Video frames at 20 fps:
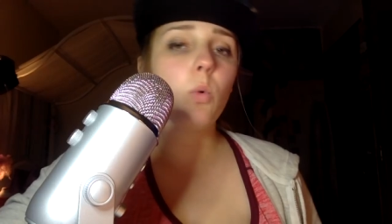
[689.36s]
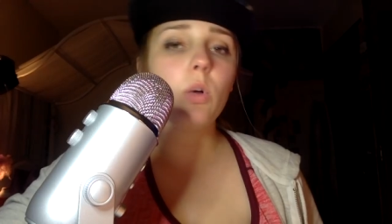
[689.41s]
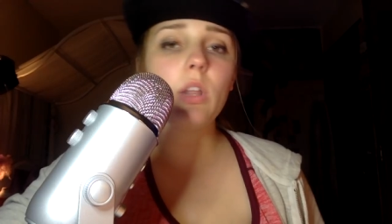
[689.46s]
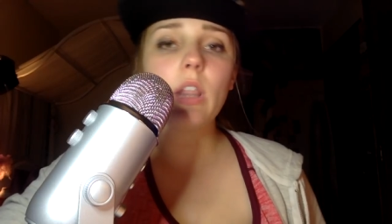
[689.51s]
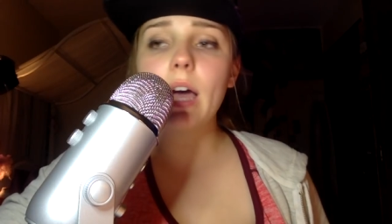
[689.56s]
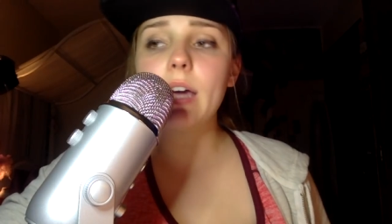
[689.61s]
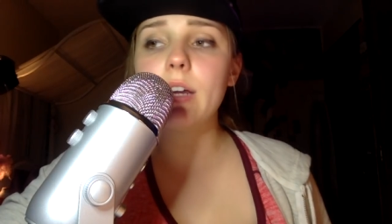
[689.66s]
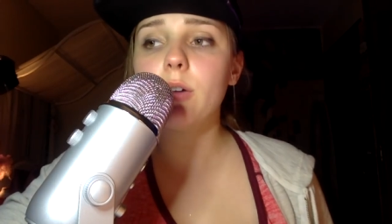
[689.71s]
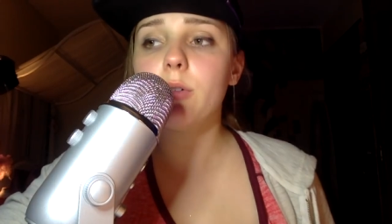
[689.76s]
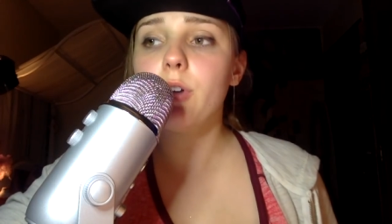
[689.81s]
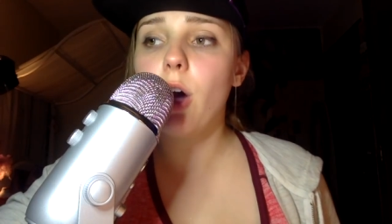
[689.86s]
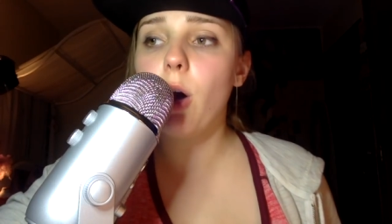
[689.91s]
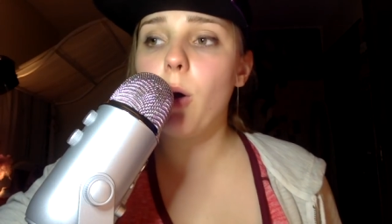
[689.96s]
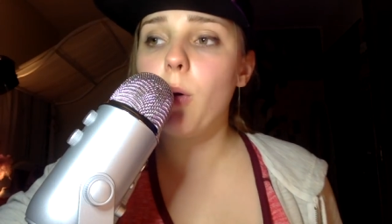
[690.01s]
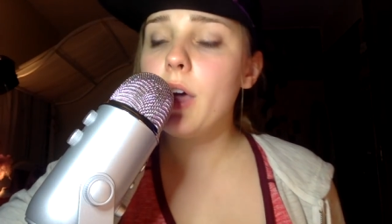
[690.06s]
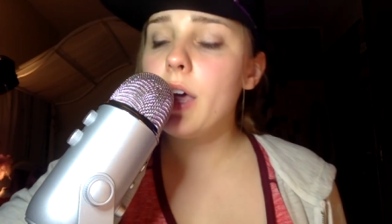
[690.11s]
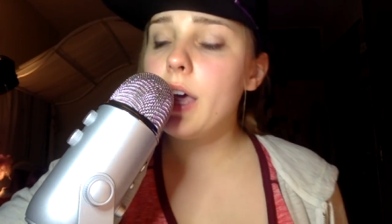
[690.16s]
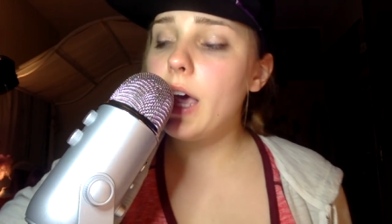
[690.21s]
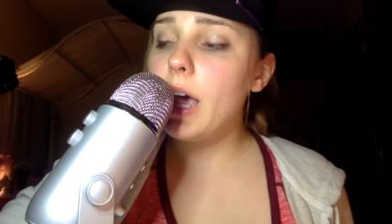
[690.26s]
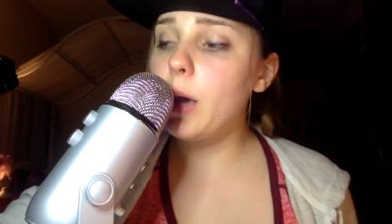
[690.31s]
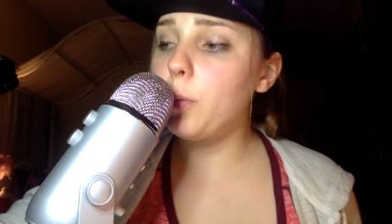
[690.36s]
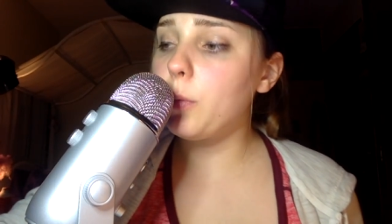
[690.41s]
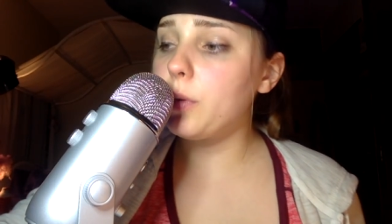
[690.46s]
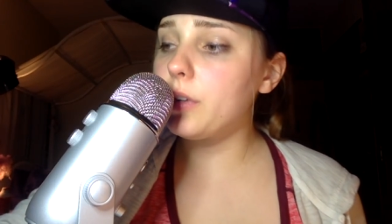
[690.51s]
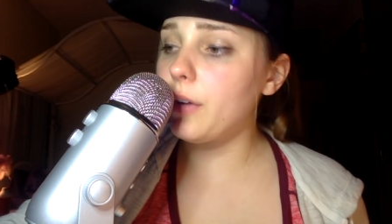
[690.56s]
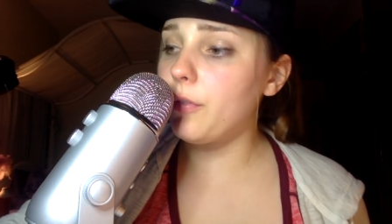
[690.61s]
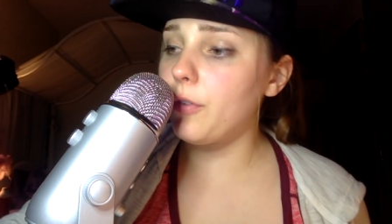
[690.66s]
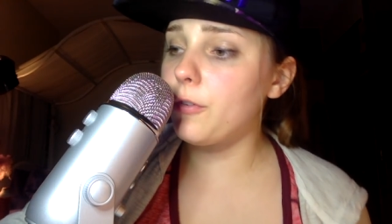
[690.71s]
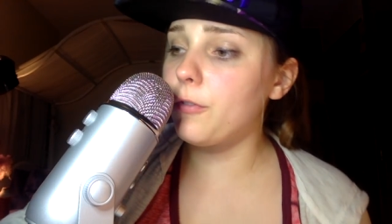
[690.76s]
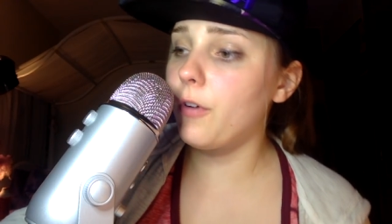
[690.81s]
Well, I don't know, and we'll
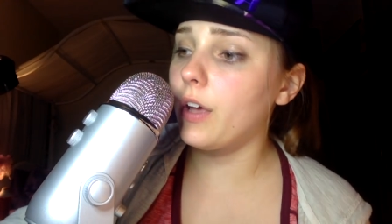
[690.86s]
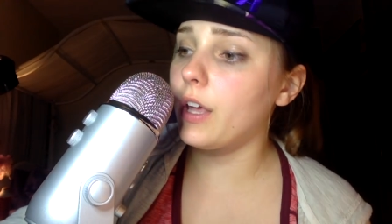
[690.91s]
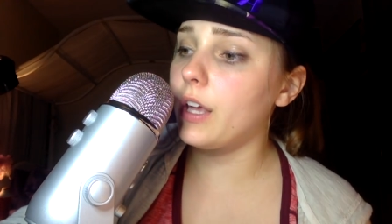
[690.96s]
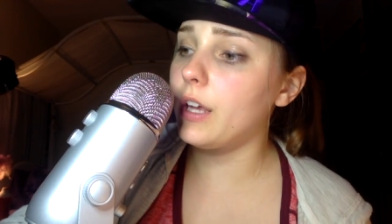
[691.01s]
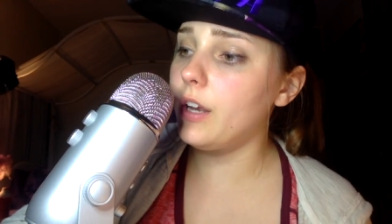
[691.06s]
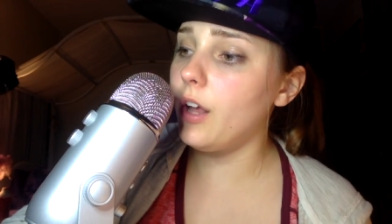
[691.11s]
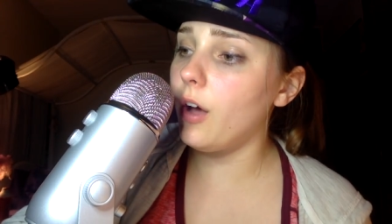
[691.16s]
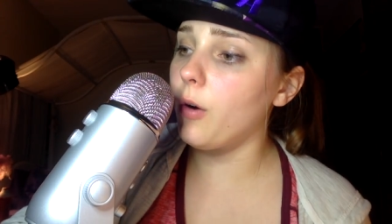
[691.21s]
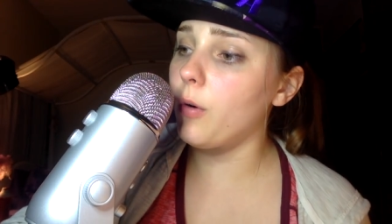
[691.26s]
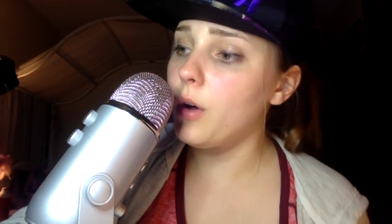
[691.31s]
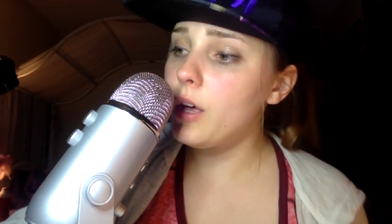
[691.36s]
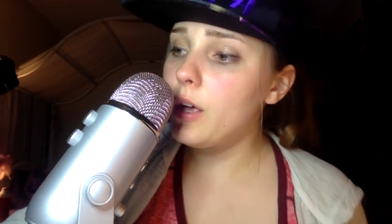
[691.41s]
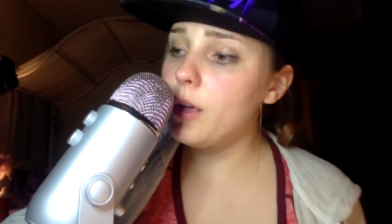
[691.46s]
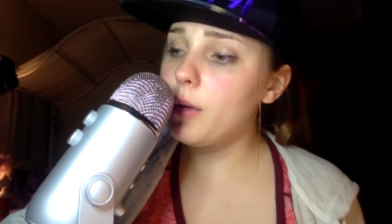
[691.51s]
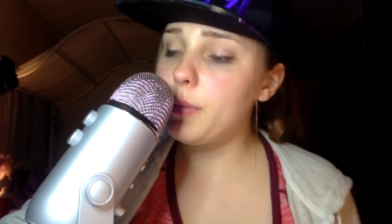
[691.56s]
never fucking know,